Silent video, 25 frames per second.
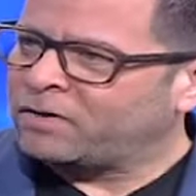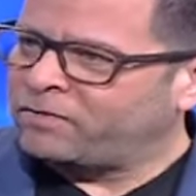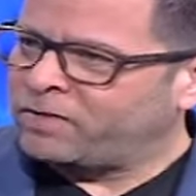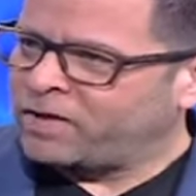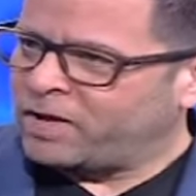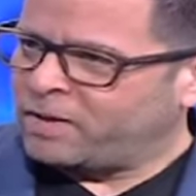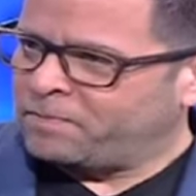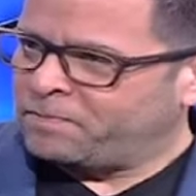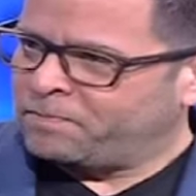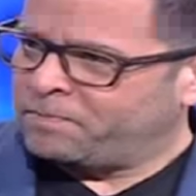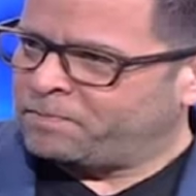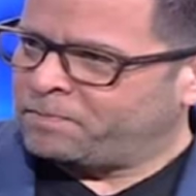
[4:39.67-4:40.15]
of
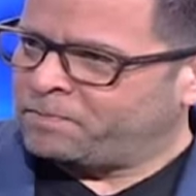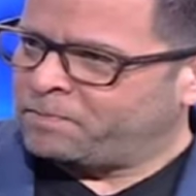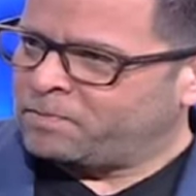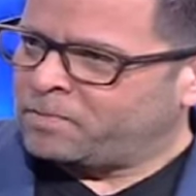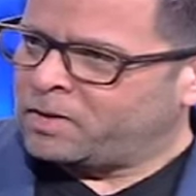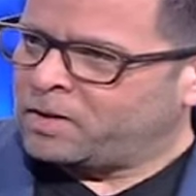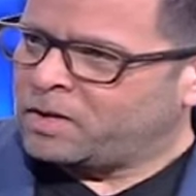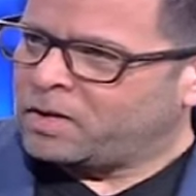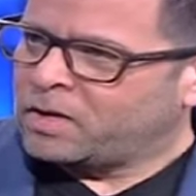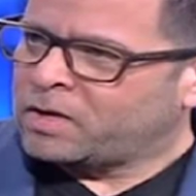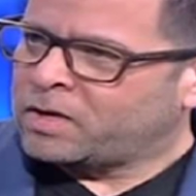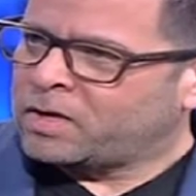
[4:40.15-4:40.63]
them mm
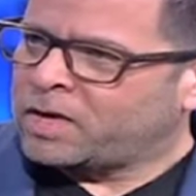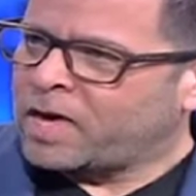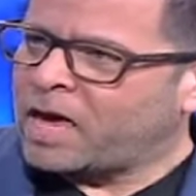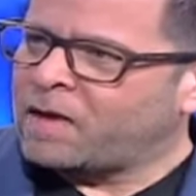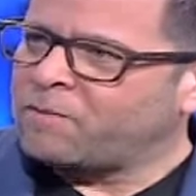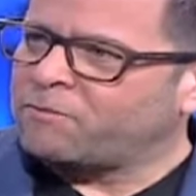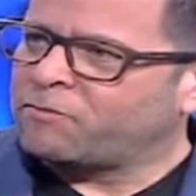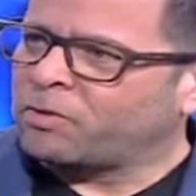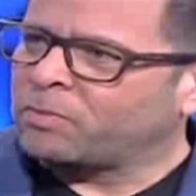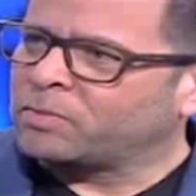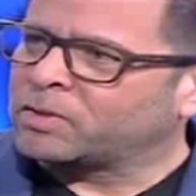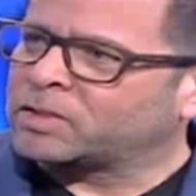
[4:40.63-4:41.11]
-hmm.
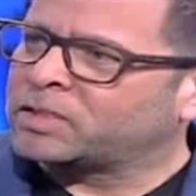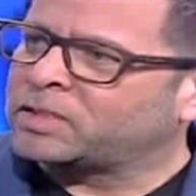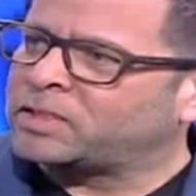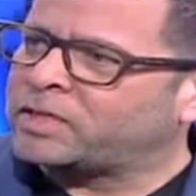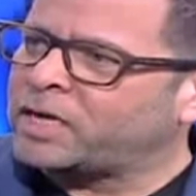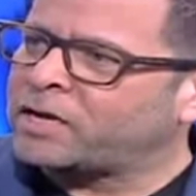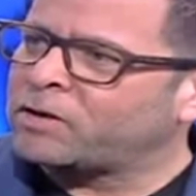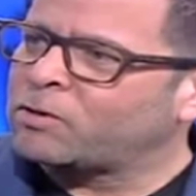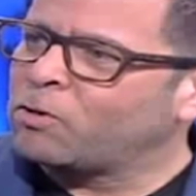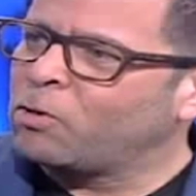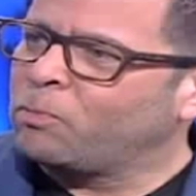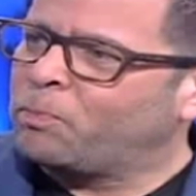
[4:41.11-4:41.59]
came from a
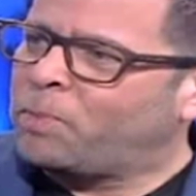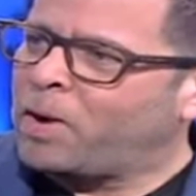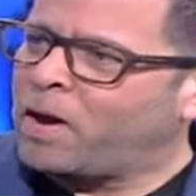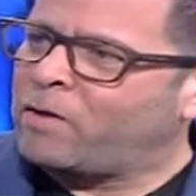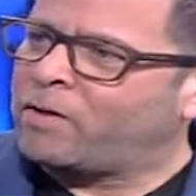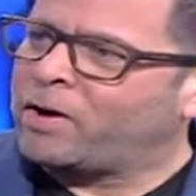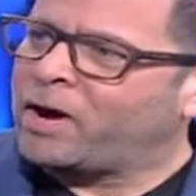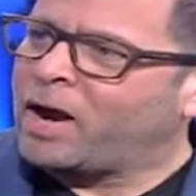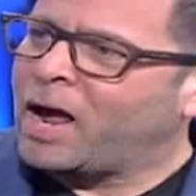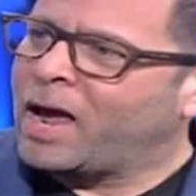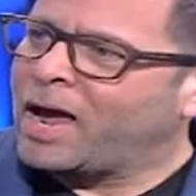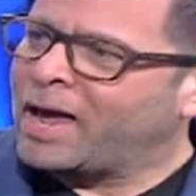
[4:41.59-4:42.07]
single
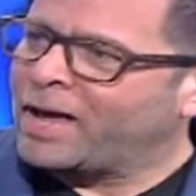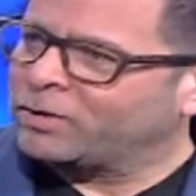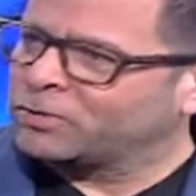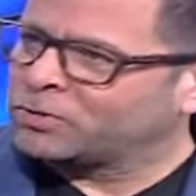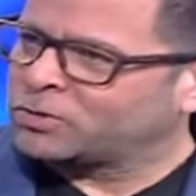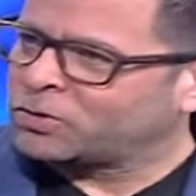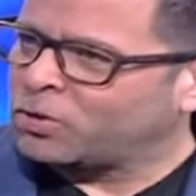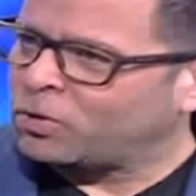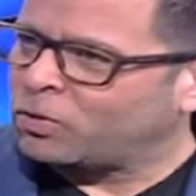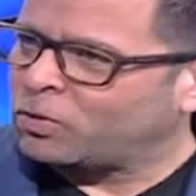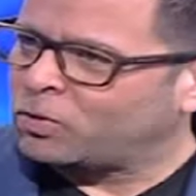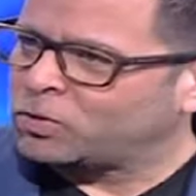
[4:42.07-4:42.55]
parent
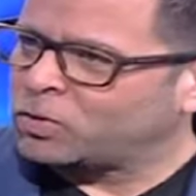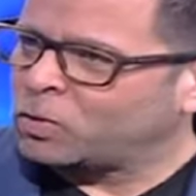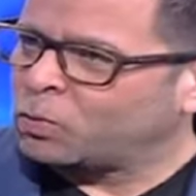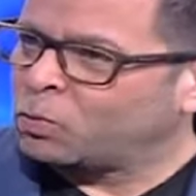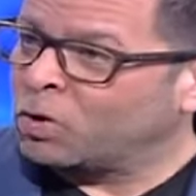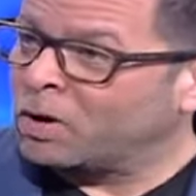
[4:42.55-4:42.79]
household